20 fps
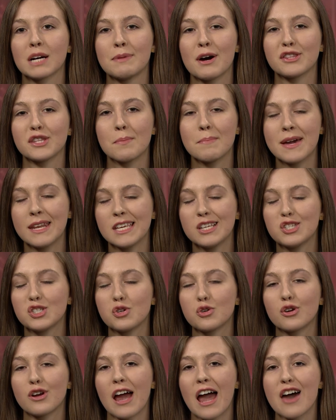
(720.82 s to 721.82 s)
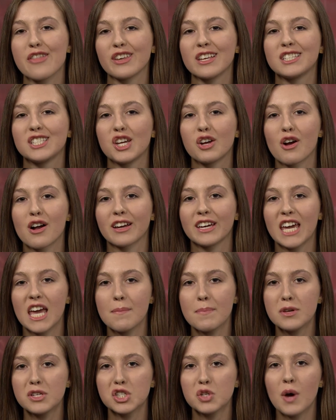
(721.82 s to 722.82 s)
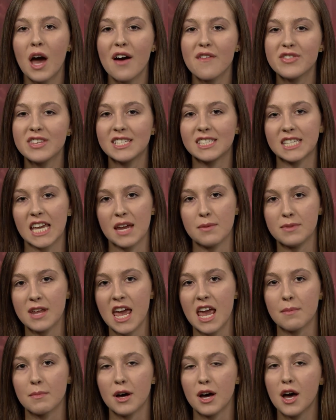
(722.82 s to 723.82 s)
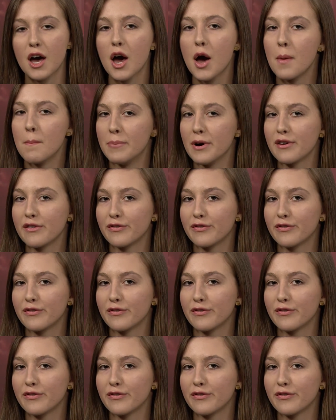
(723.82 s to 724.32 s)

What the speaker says: about the many Sooner athletes here on campus who have the same name. But